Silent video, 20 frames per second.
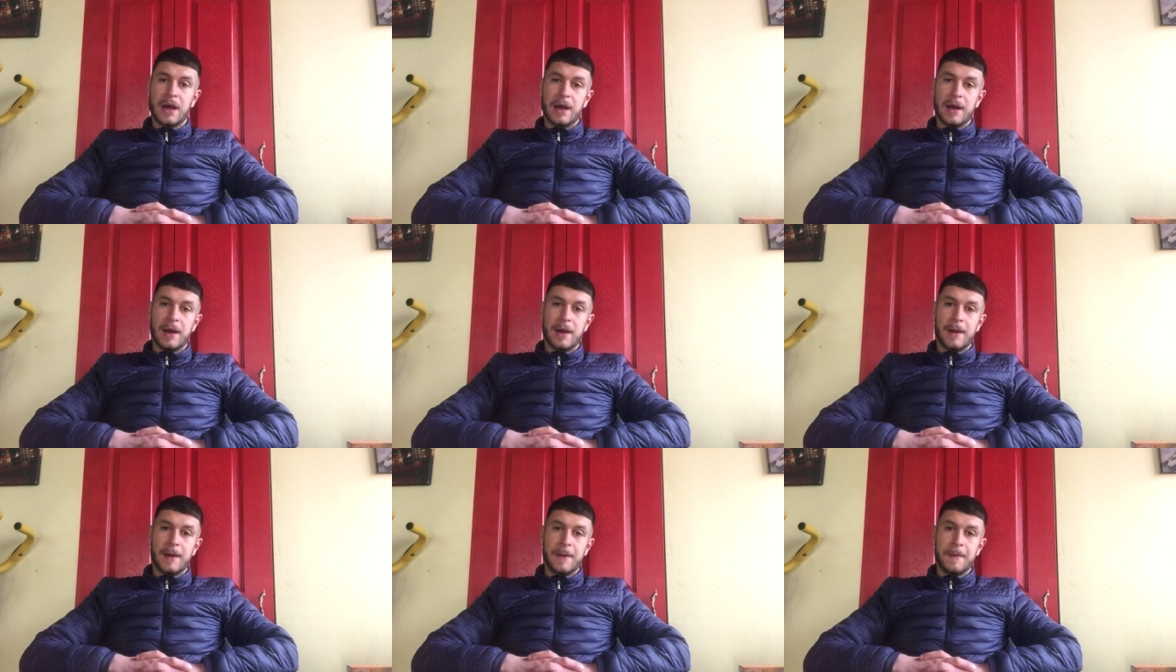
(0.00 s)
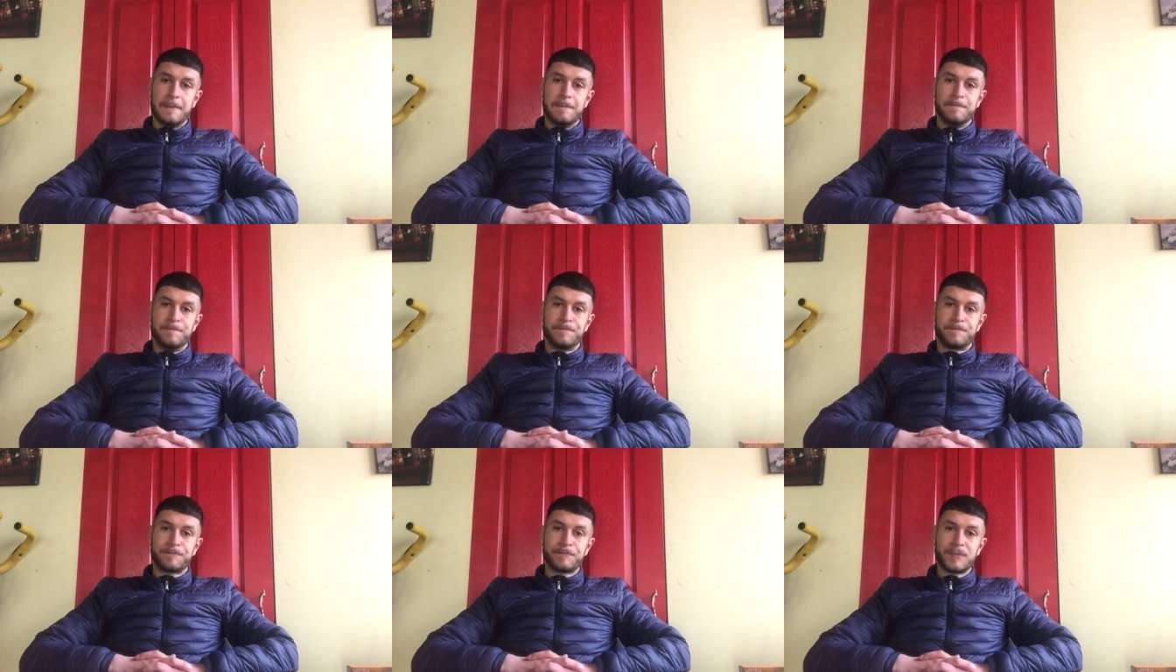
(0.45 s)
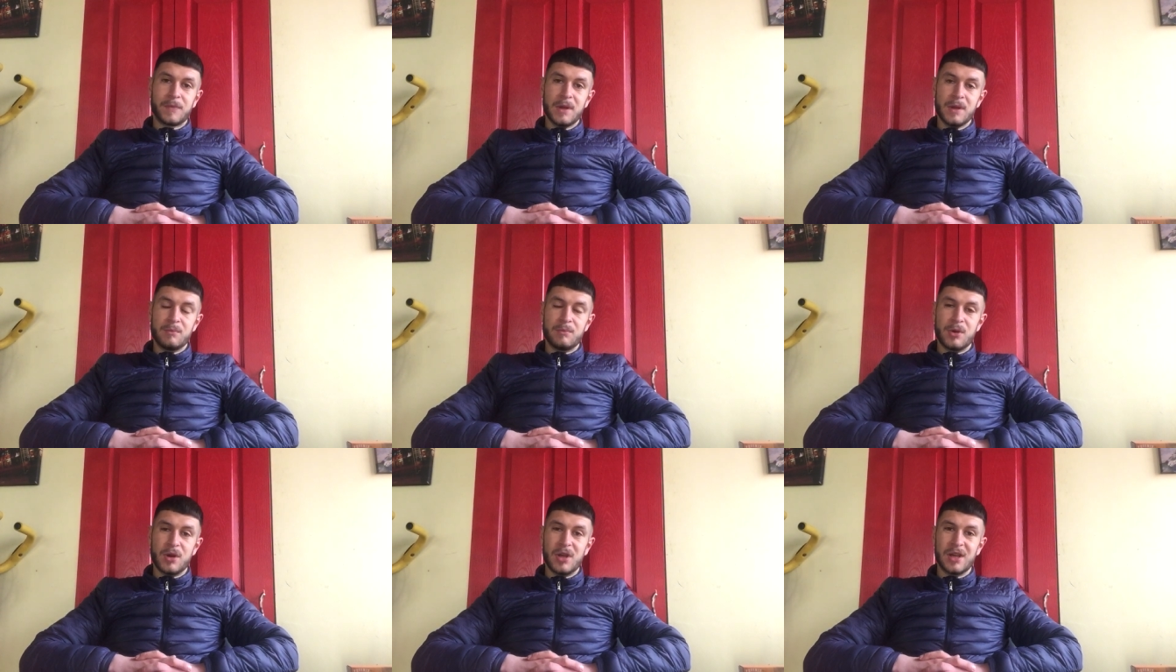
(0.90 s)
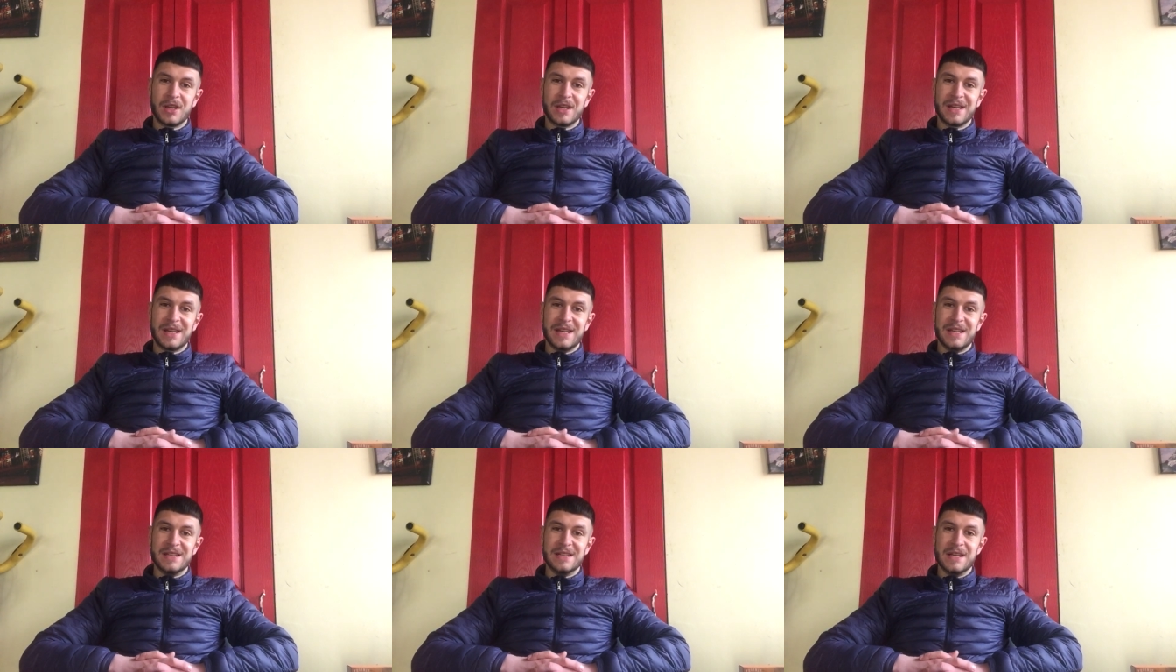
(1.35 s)
but it
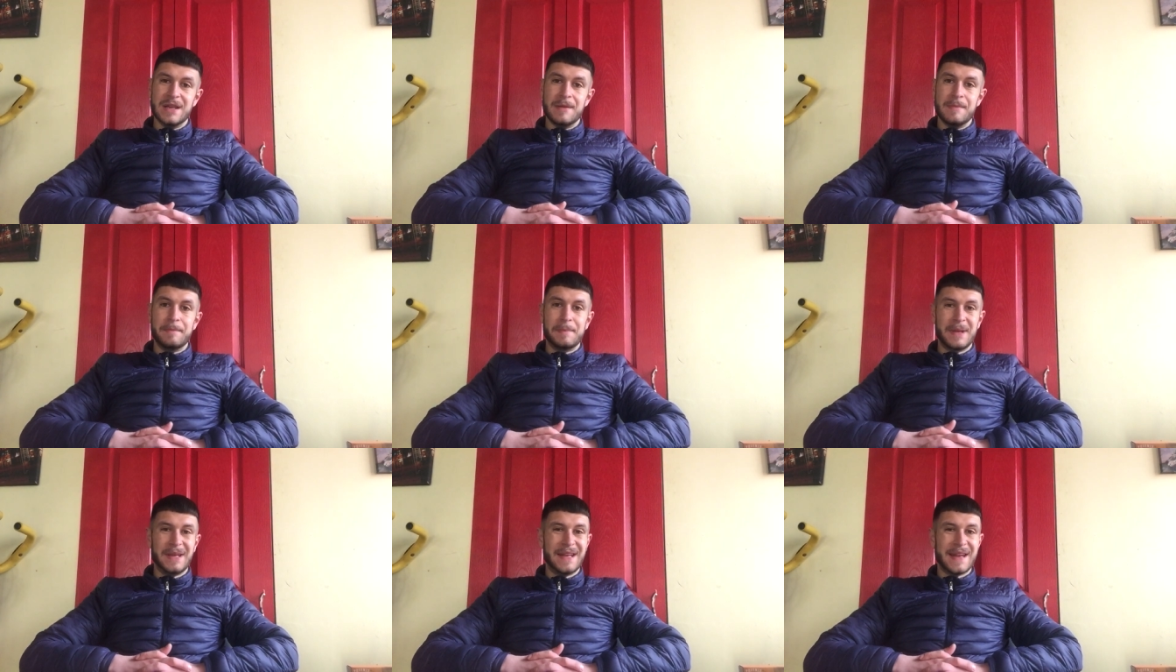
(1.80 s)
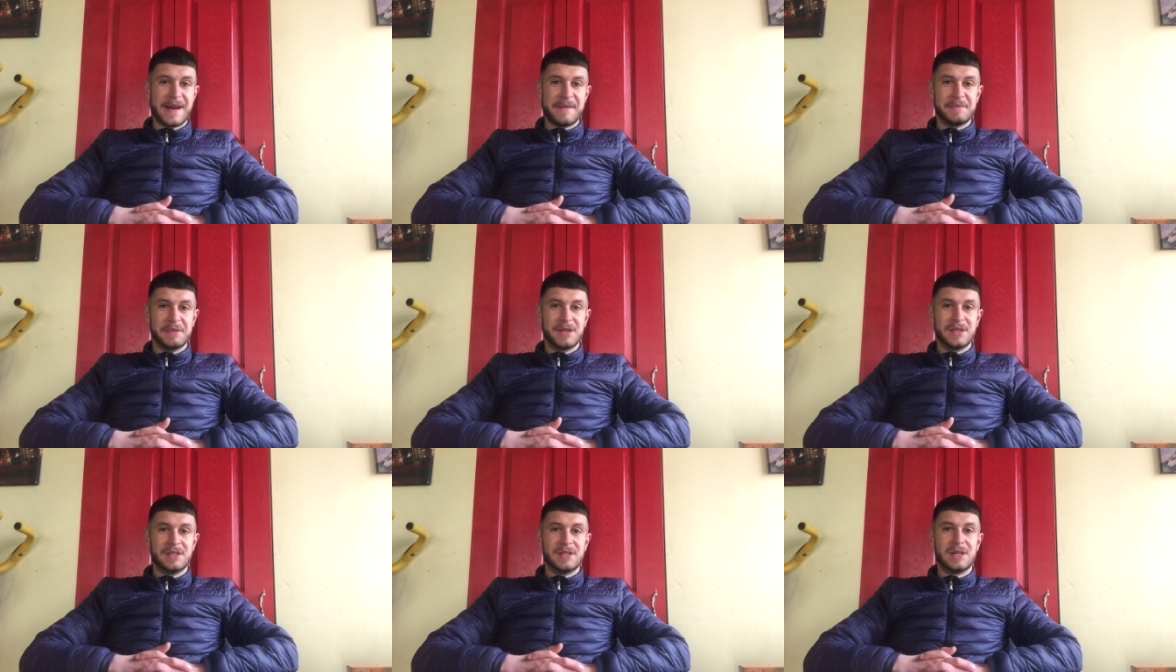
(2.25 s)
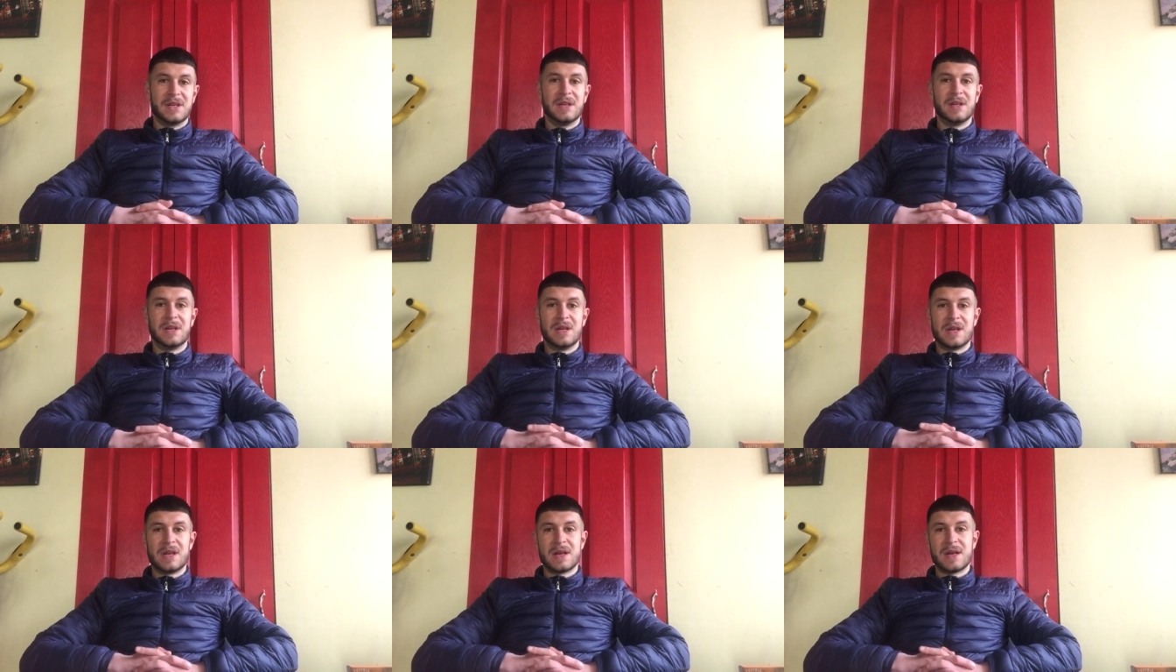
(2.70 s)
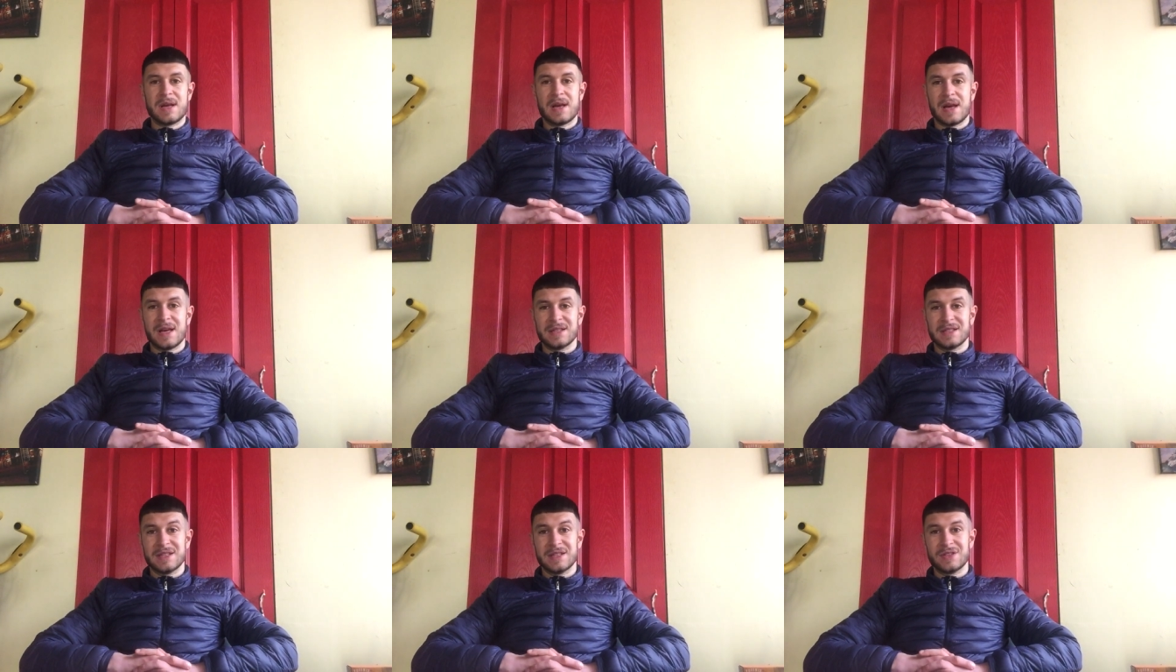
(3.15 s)
can easily be damaged
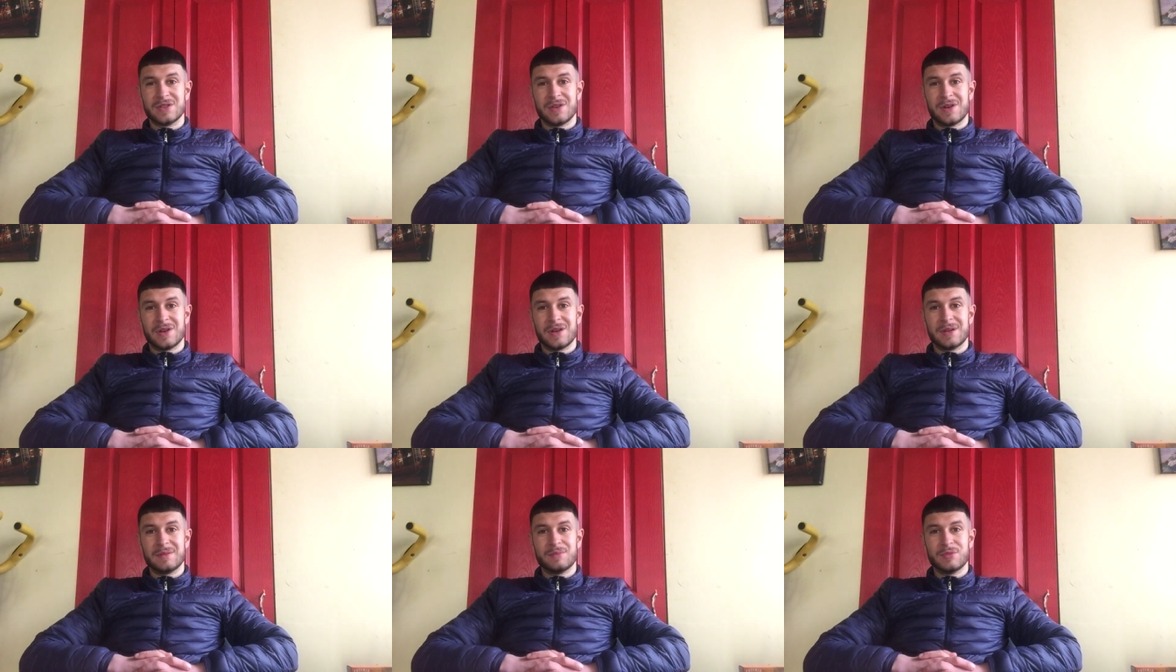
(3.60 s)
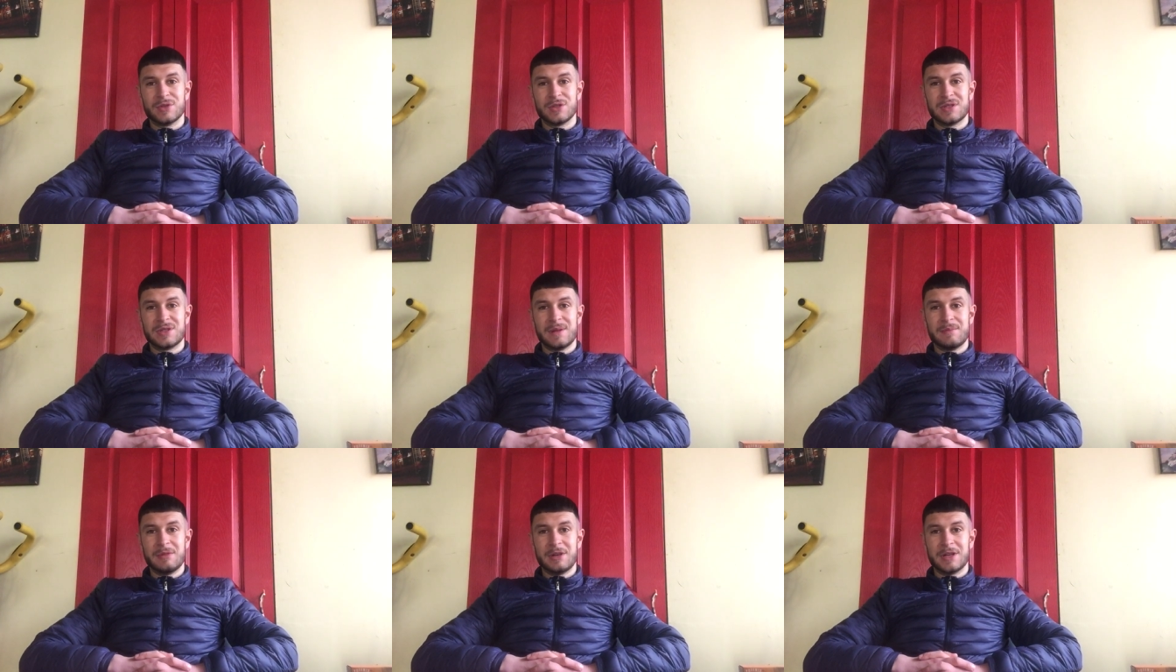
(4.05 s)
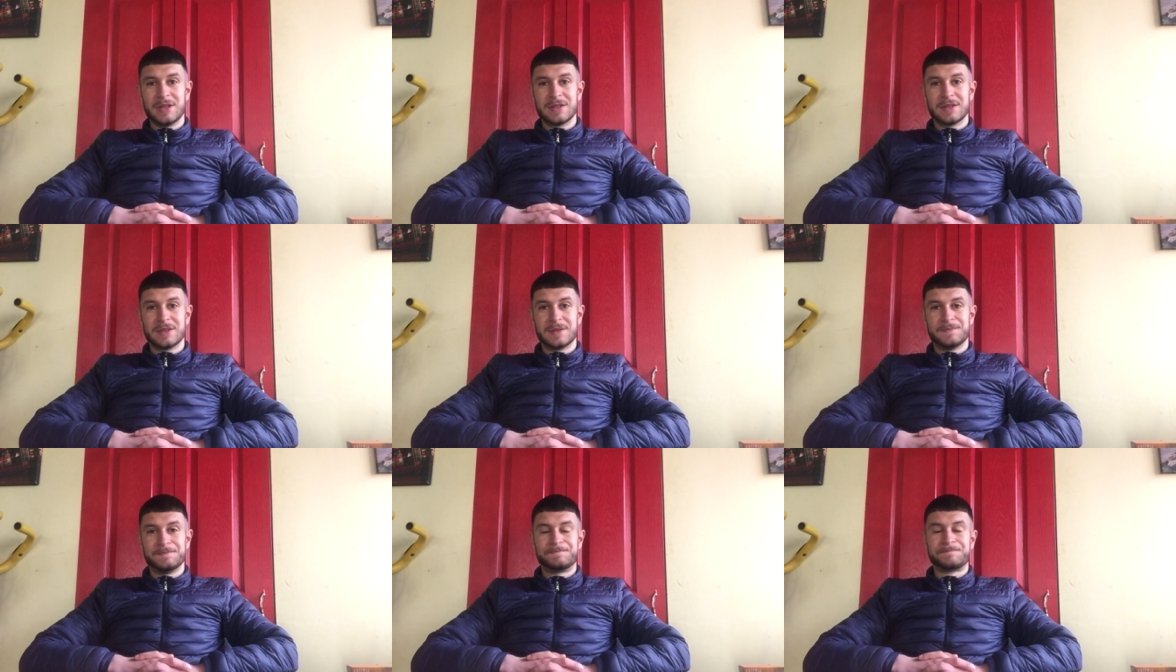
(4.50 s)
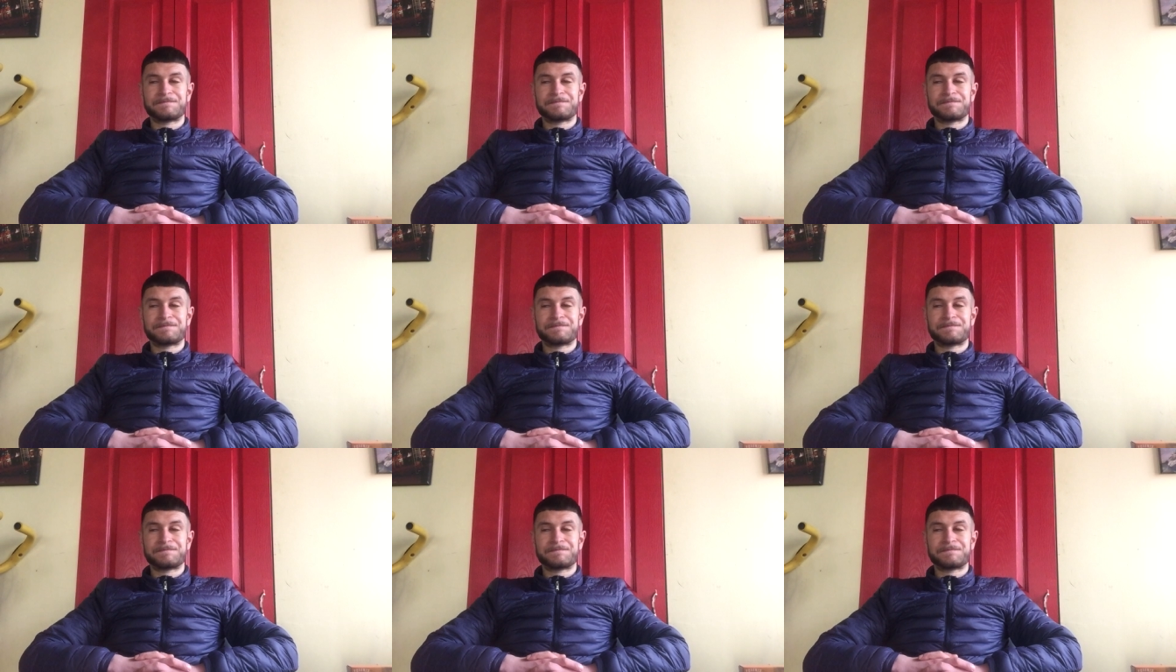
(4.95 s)
as it's not had much stimulus.